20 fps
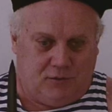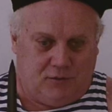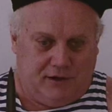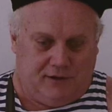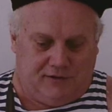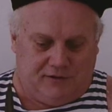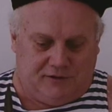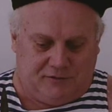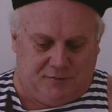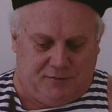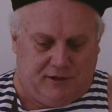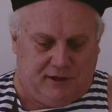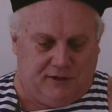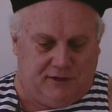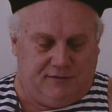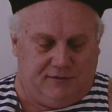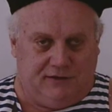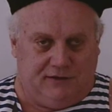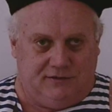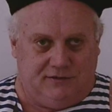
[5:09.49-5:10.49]
right on the
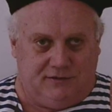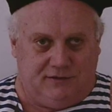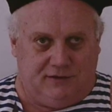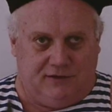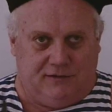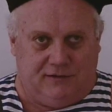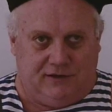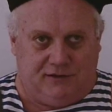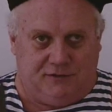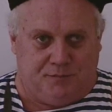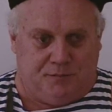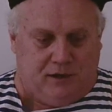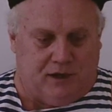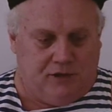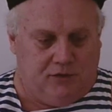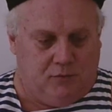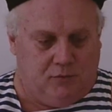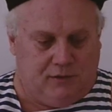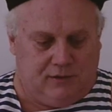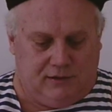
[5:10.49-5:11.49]
spot if they
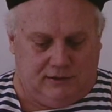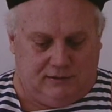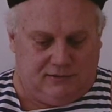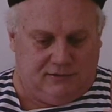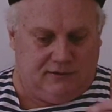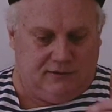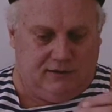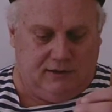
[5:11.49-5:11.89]
spot you with this.